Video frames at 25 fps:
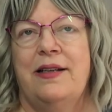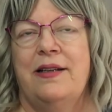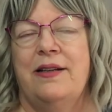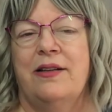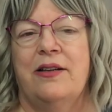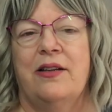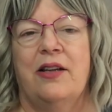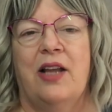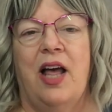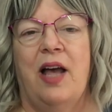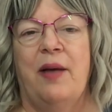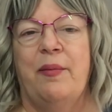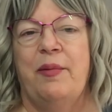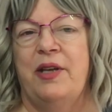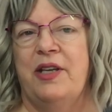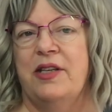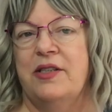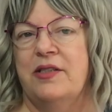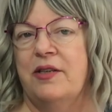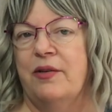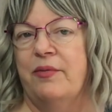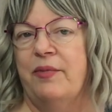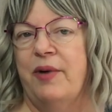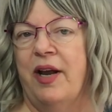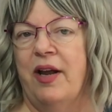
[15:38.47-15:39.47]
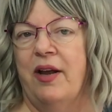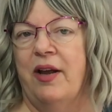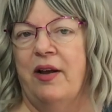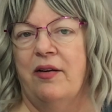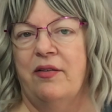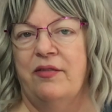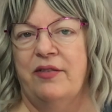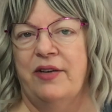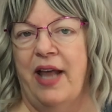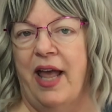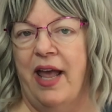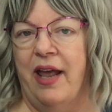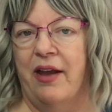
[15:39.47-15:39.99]
lobbyist
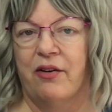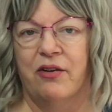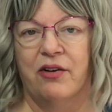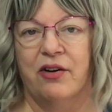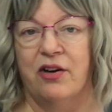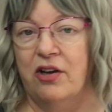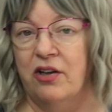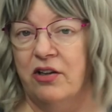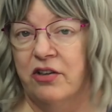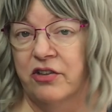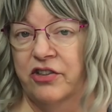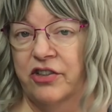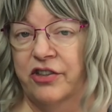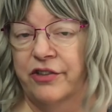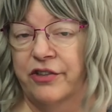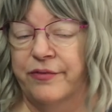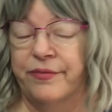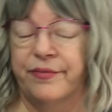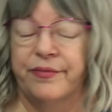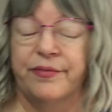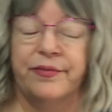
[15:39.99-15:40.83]
around agriculture.